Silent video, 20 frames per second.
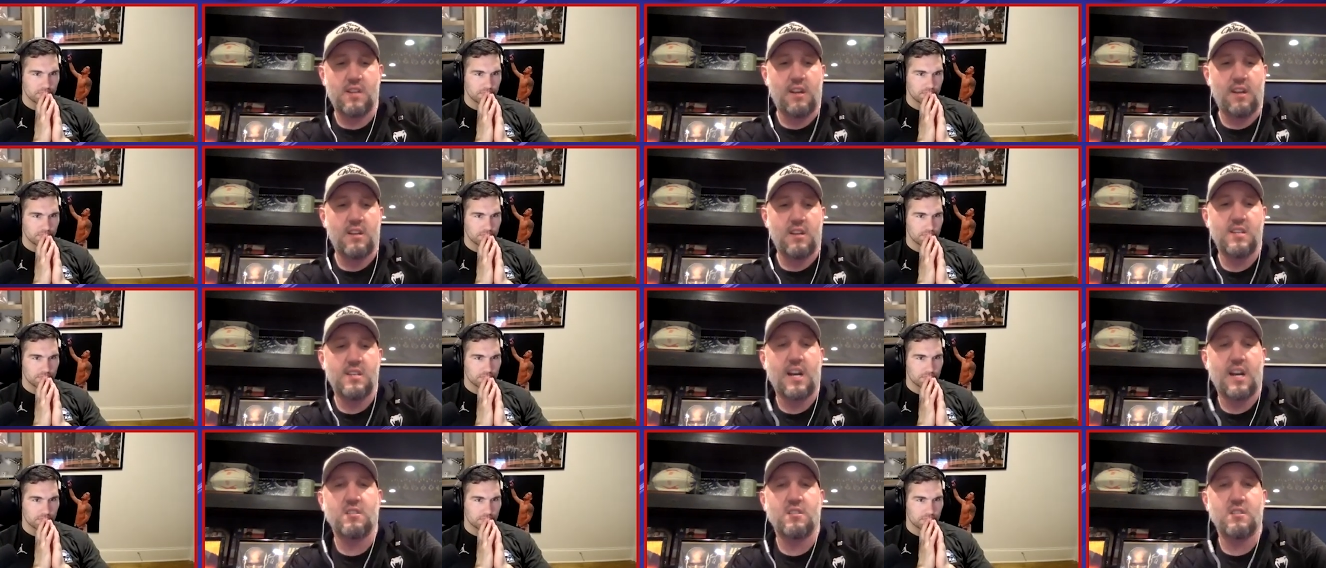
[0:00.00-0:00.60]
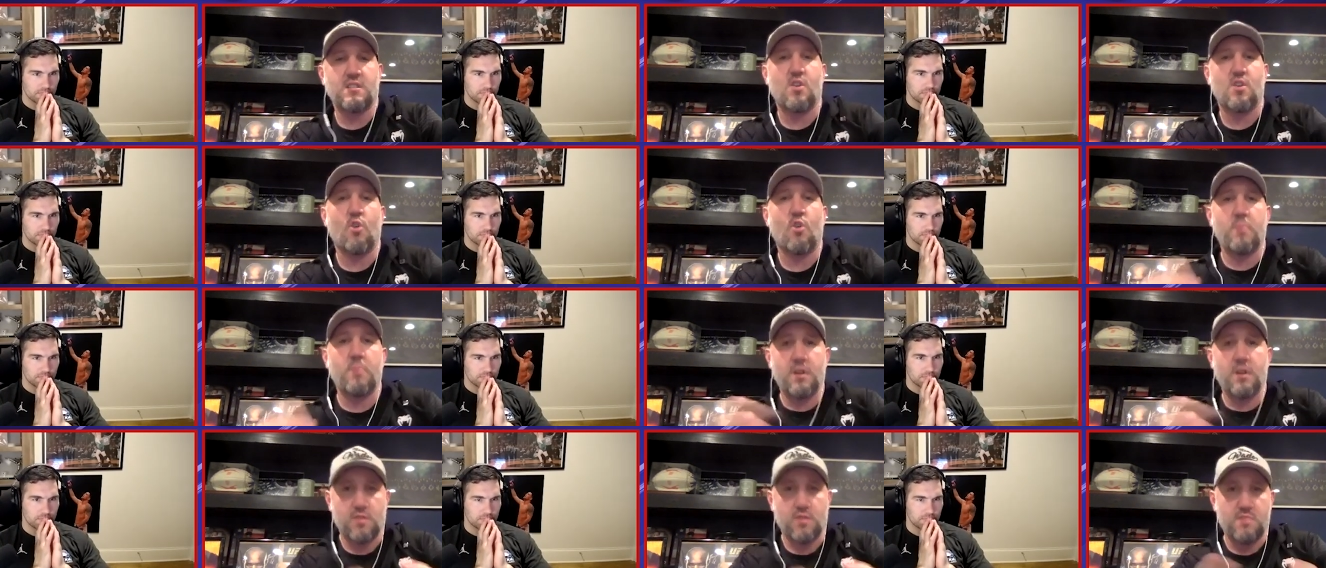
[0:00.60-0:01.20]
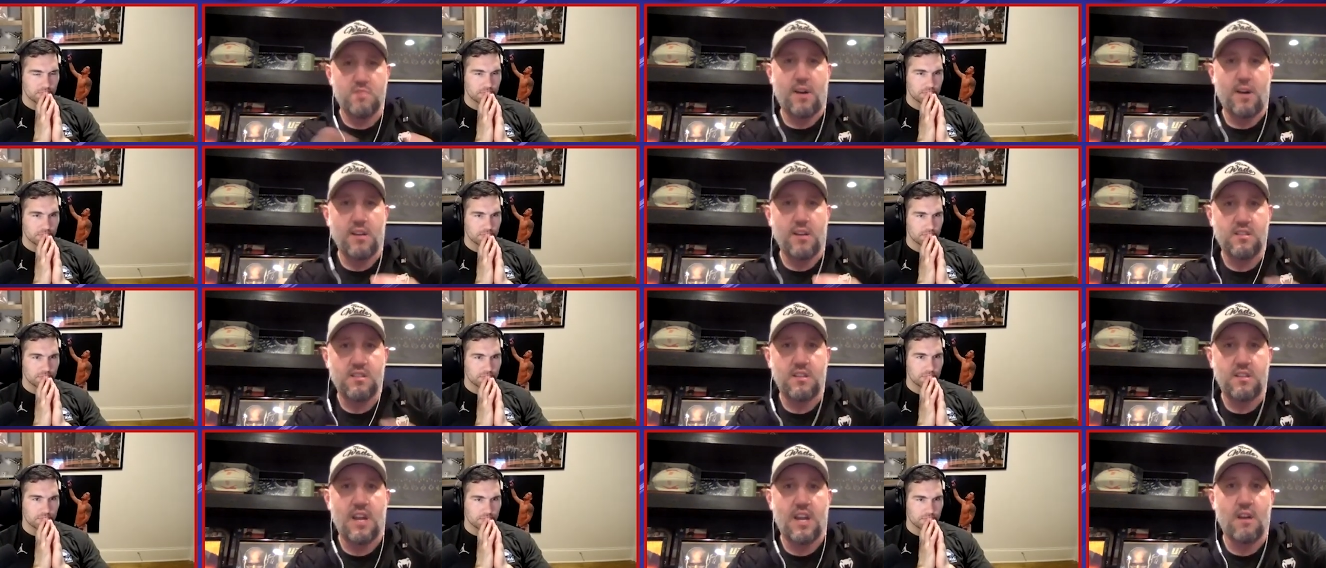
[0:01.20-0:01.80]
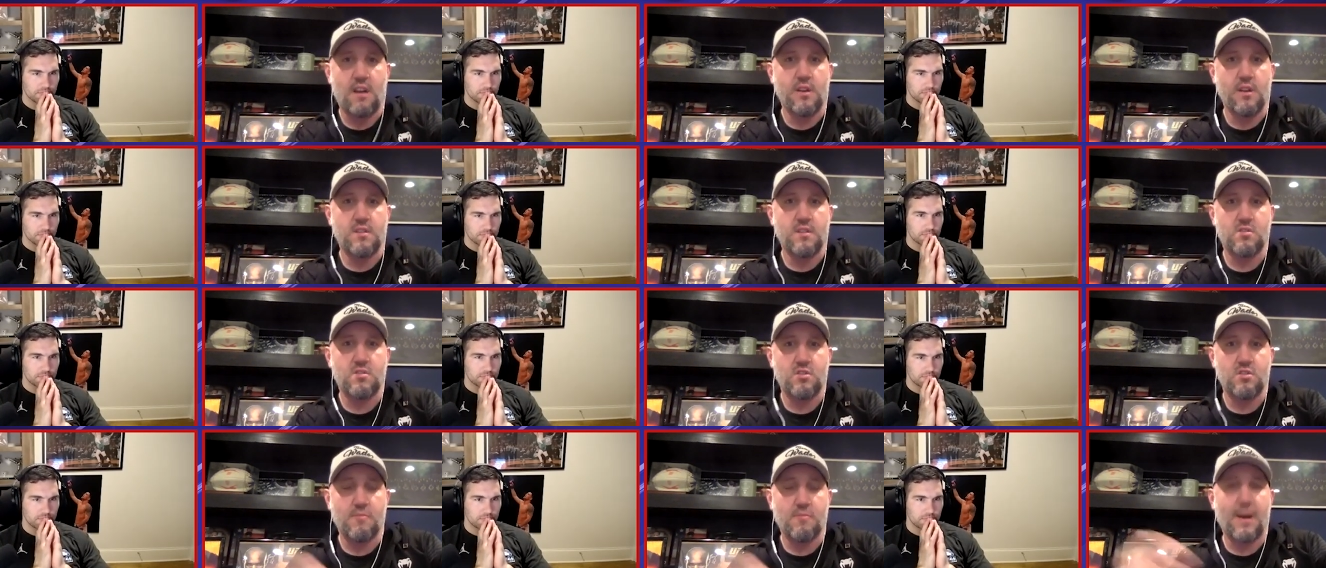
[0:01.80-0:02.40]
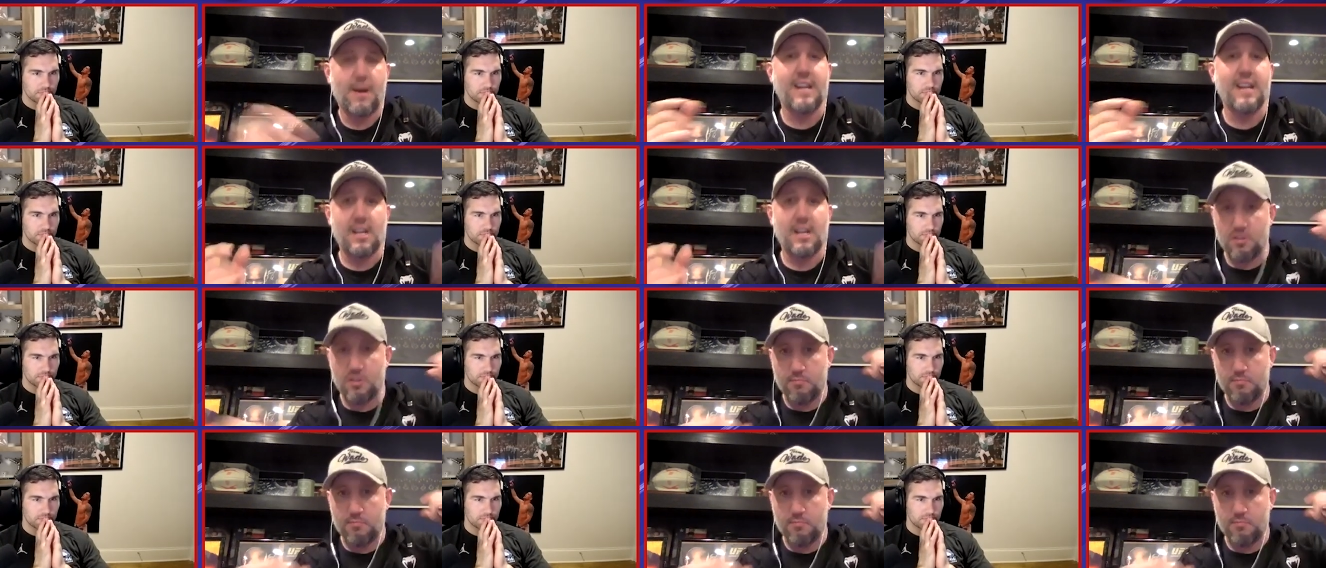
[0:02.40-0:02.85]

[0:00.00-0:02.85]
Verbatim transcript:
Speaker 1: an endogenous opiate response to the area. So your body actually